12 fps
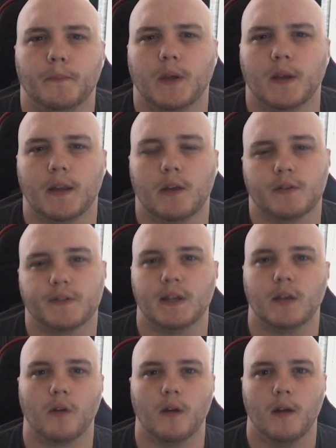you're going to hear a
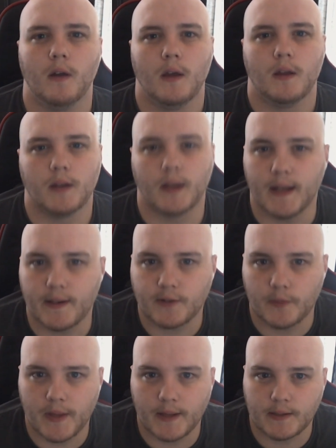secret, you're going to hear
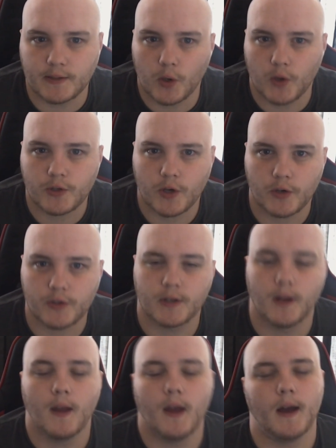something that's
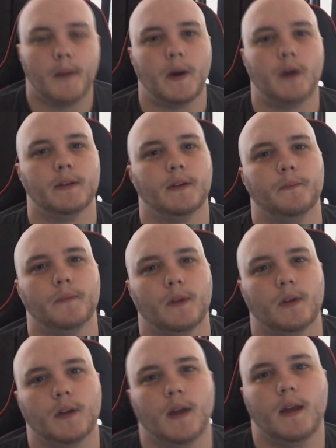about you,
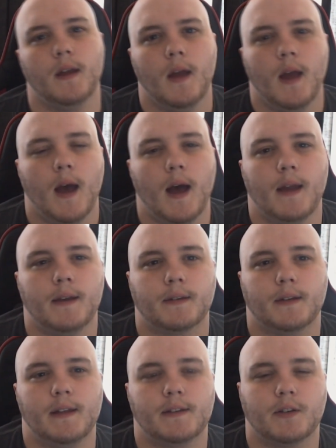okay? And
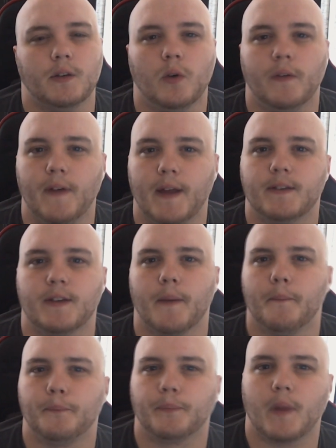it's going to affect you.
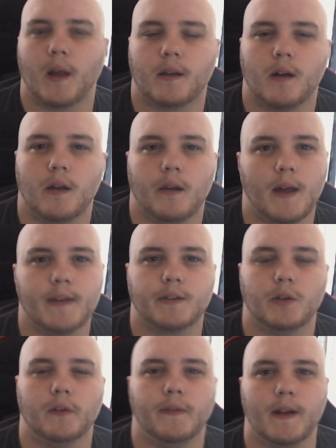I can't lie, it's
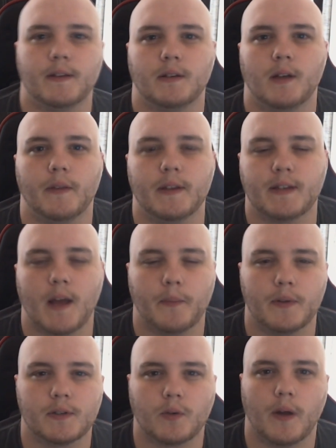going to affect you. Now, this
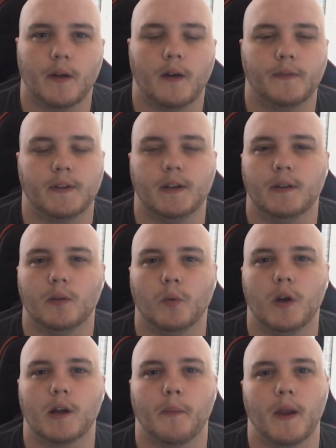happens quite often in the
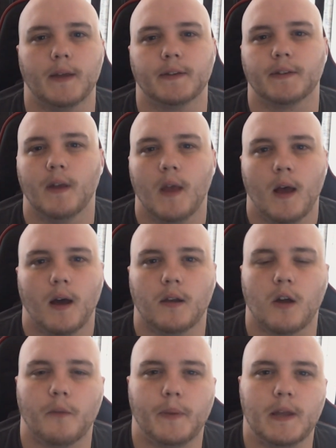workplace. A
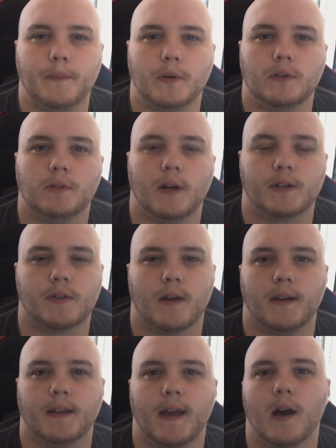lot of people are
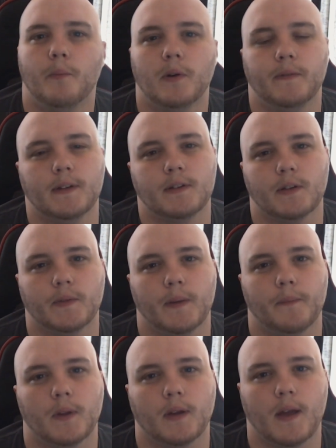trying to get above each
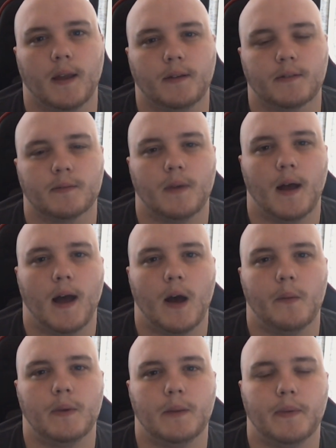other, okay? It doesn't matter
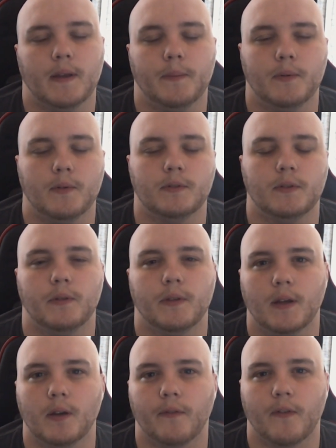how many people you
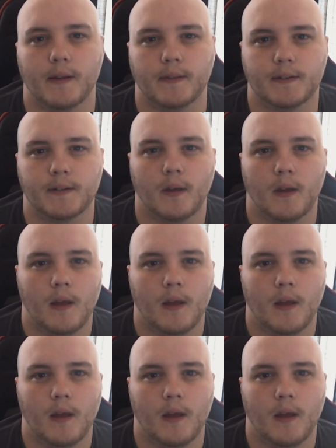think are friends.